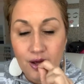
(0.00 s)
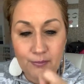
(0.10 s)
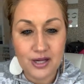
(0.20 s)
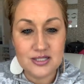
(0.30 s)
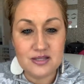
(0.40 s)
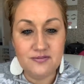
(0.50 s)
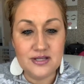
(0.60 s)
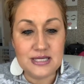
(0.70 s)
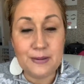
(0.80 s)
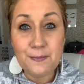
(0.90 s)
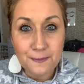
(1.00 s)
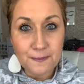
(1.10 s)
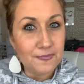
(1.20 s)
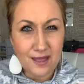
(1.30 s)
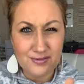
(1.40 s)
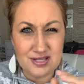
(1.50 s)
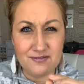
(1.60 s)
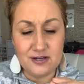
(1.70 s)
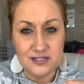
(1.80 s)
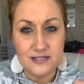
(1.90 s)
minus the fuzzy, I always
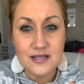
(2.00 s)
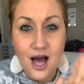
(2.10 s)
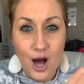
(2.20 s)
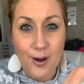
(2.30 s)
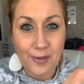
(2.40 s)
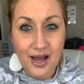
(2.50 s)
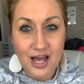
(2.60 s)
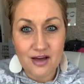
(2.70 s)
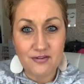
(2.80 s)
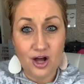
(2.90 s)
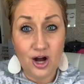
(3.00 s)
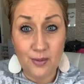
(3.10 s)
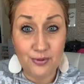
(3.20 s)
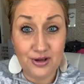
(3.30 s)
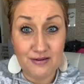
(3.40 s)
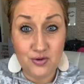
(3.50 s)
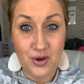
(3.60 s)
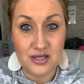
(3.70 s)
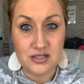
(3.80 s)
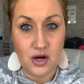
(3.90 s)
have fuzzies. Um, I have a couple
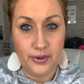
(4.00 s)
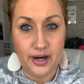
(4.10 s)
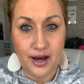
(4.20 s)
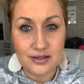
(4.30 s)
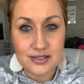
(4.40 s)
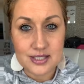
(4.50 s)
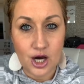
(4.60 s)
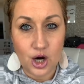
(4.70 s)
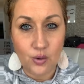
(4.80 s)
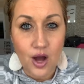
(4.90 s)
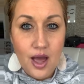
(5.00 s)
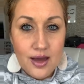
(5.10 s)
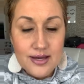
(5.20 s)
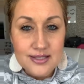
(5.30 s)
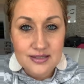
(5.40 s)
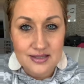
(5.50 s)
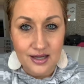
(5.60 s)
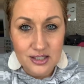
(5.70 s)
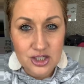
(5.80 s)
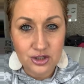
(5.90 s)
giveaways going on, so
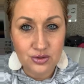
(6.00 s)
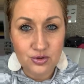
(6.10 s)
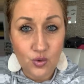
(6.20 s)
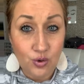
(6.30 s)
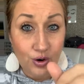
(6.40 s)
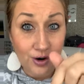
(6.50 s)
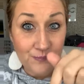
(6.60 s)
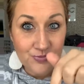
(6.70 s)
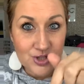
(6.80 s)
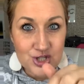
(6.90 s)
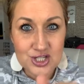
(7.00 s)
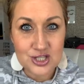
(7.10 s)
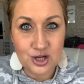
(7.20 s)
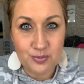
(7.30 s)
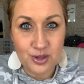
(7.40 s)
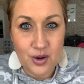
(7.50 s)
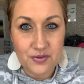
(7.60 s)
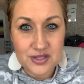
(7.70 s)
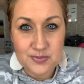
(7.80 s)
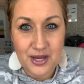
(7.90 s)
stay tuned or just look below
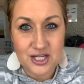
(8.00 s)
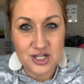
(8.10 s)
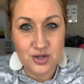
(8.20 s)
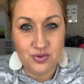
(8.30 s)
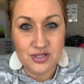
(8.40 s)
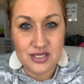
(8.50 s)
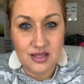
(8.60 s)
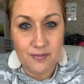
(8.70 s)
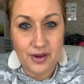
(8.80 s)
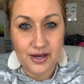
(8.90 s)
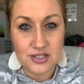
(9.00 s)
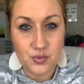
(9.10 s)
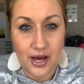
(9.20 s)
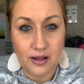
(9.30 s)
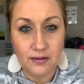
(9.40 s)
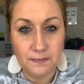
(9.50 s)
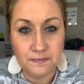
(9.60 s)
on this page and you will see them as well.